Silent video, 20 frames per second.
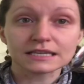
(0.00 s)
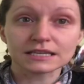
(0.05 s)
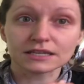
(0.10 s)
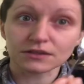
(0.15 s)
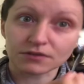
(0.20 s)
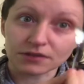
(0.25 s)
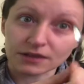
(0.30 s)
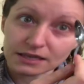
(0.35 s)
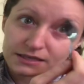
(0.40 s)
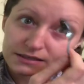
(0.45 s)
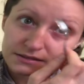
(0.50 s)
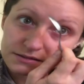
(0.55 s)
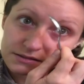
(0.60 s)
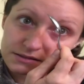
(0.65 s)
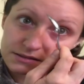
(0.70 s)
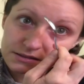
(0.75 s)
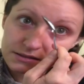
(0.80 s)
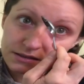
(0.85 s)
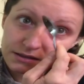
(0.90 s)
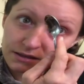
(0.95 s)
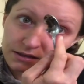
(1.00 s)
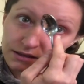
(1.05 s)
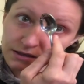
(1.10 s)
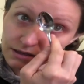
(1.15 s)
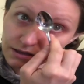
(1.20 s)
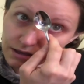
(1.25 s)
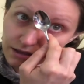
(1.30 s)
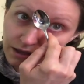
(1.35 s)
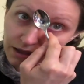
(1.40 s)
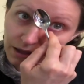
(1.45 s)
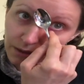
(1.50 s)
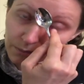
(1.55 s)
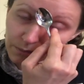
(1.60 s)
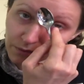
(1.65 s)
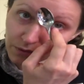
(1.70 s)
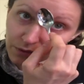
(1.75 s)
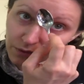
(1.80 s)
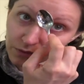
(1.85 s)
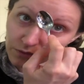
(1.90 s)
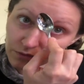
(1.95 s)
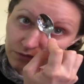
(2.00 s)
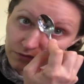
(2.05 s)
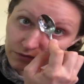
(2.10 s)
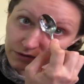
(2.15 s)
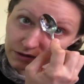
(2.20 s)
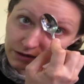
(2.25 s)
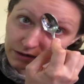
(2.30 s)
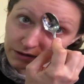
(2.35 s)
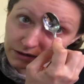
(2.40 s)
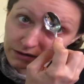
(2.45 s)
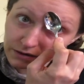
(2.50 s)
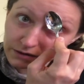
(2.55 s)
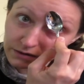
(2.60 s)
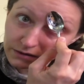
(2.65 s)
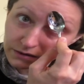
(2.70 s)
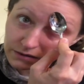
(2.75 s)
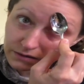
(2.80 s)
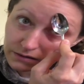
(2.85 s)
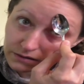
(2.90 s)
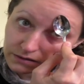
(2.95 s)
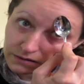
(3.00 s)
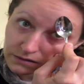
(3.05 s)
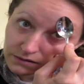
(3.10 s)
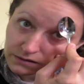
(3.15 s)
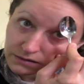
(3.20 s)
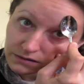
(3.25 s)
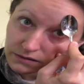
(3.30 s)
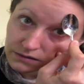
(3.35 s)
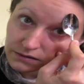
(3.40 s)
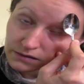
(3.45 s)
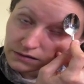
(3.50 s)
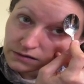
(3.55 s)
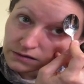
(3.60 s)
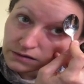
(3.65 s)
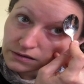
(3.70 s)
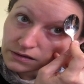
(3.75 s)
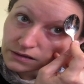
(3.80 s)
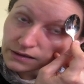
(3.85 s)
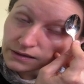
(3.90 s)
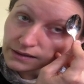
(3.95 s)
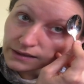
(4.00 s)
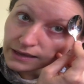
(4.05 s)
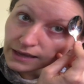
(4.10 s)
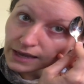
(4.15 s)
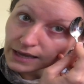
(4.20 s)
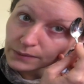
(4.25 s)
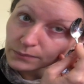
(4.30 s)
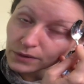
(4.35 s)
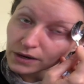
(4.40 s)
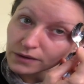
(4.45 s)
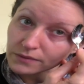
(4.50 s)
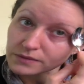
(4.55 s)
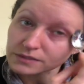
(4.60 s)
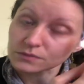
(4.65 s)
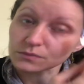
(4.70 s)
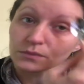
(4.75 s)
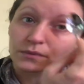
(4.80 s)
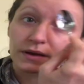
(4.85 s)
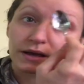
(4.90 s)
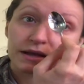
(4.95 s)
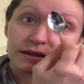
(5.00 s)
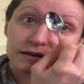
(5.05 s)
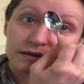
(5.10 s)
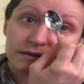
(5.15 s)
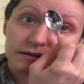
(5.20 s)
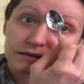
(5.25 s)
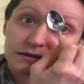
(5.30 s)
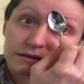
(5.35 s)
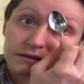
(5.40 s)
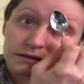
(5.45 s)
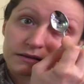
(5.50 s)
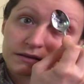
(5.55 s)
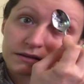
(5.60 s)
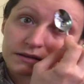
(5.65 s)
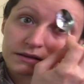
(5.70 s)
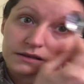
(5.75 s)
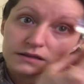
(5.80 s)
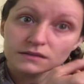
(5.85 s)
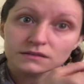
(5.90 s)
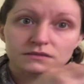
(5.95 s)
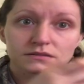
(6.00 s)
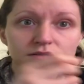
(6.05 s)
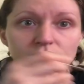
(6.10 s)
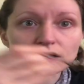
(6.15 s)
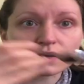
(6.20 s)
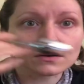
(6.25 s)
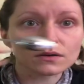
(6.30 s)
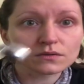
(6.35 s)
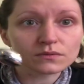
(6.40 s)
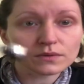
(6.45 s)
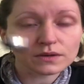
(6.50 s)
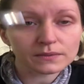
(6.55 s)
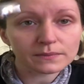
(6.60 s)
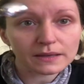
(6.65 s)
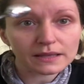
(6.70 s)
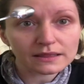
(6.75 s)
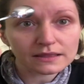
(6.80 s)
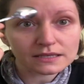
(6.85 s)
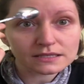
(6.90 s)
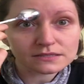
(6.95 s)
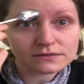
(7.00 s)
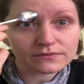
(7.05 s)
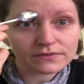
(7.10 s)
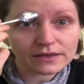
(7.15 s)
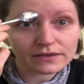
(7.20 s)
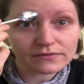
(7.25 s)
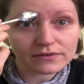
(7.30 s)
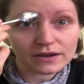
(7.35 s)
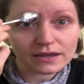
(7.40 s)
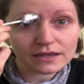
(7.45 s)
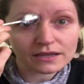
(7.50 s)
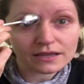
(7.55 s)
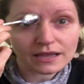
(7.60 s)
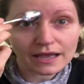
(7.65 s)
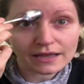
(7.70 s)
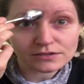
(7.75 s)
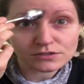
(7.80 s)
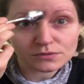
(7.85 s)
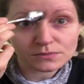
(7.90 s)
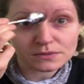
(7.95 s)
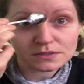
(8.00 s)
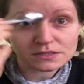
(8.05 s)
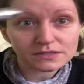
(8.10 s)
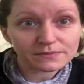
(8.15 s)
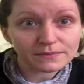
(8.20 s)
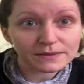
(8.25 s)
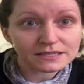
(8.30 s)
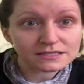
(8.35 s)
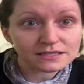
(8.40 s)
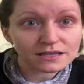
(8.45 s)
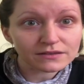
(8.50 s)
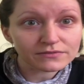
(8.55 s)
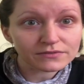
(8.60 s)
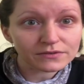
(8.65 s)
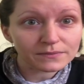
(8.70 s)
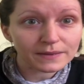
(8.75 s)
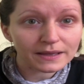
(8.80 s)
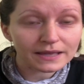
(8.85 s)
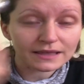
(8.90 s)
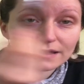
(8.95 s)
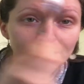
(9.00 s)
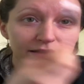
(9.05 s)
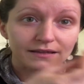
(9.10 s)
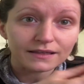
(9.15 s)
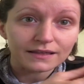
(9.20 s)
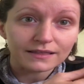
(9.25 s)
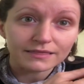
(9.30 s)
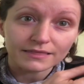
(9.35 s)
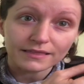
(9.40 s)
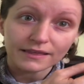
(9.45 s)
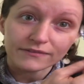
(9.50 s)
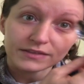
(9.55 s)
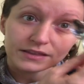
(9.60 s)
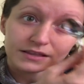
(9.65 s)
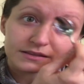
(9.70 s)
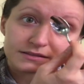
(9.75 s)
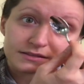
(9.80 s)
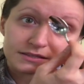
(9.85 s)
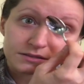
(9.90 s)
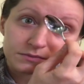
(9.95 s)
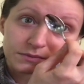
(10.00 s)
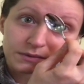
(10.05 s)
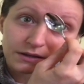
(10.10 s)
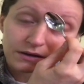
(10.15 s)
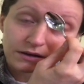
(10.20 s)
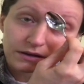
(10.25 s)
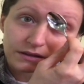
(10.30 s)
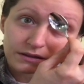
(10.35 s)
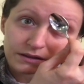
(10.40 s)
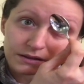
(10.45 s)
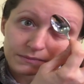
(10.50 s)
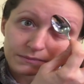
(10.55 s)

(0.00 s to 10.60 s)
this up over the eyebrow as well. So one of my least favorite attributes of myself are my 11s, as we call them.